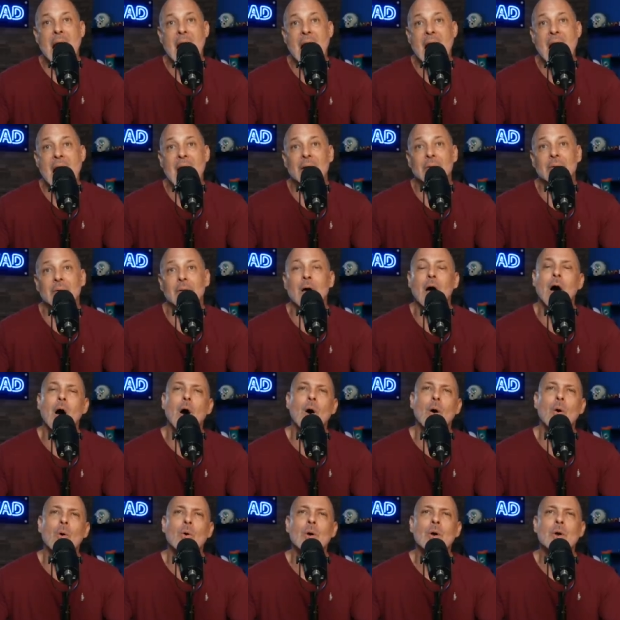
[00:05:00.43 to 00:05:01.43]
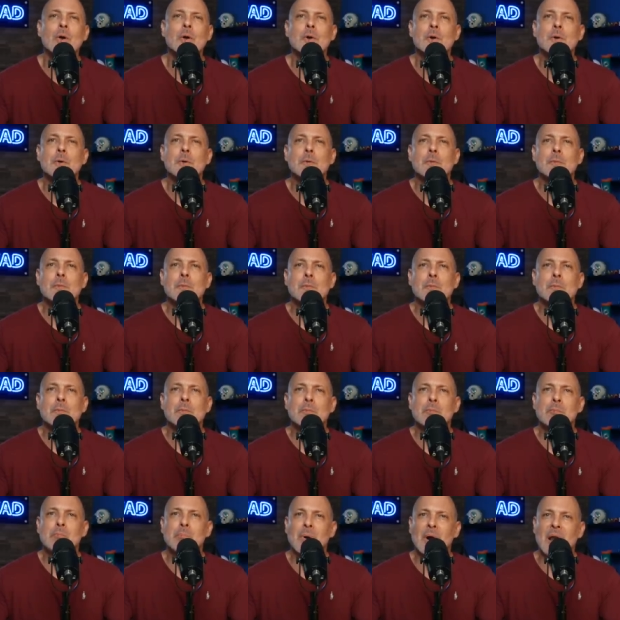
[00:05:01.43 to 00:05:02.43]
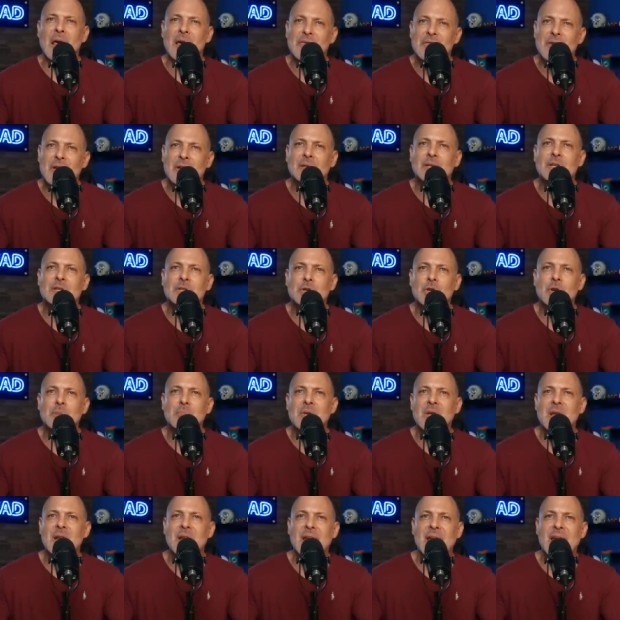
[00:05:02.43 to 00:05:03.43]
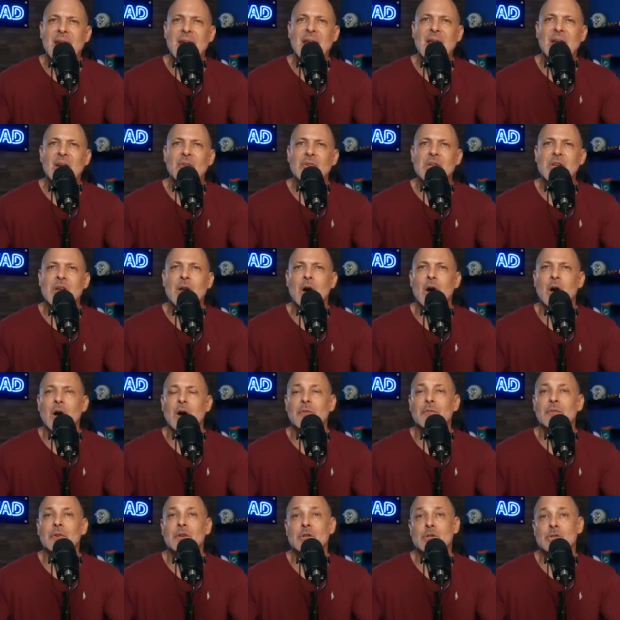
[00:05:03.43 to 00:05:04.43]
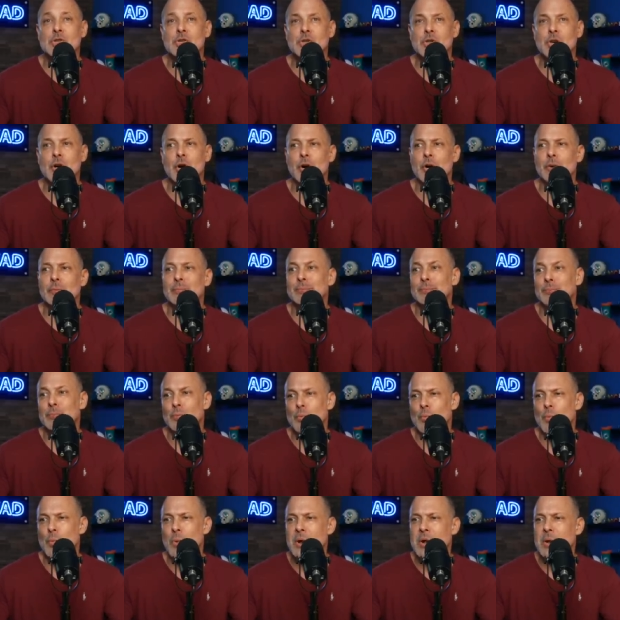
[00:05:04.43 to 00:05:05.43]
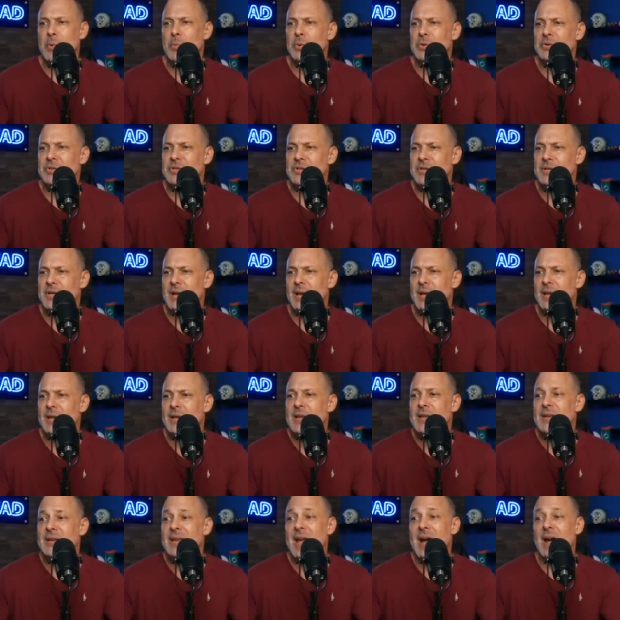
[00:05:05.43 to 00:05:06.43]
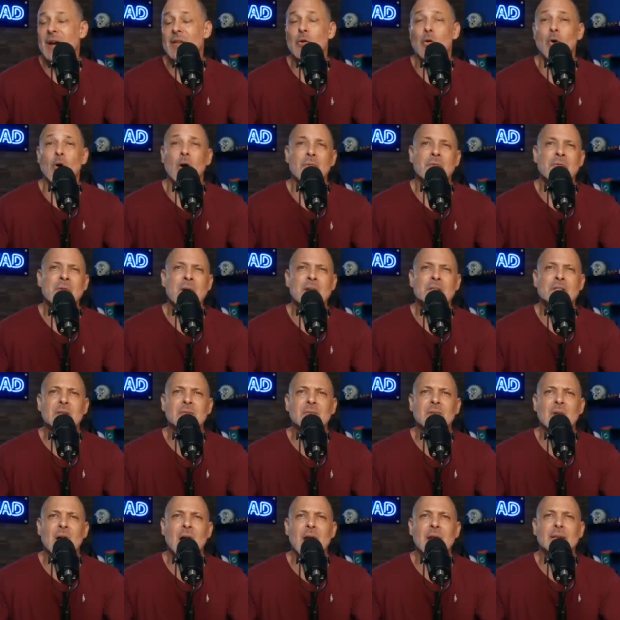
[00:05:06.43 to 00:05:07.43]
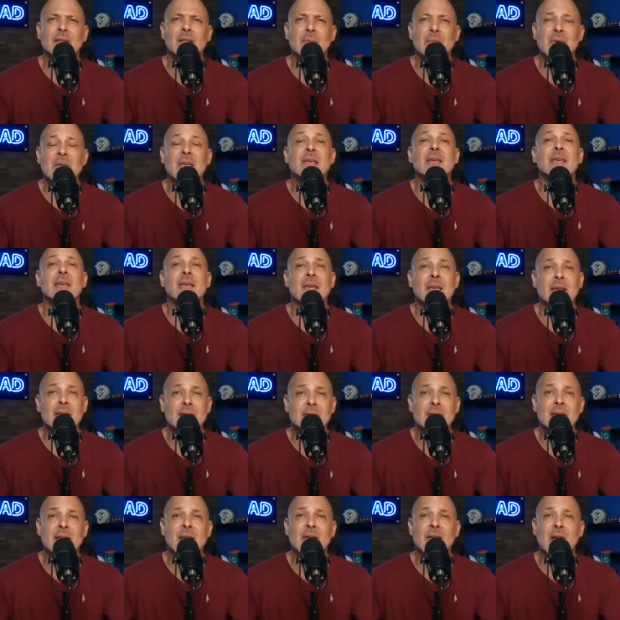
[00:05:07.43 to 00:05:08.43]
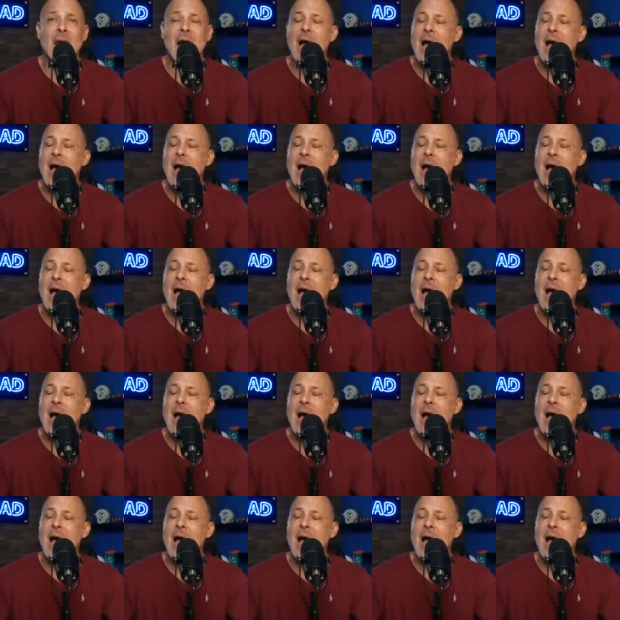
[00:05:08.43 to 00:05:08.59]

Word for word: I don't know. But I think this could be an area of concern. We will see. Now, the offensive line to me is an area.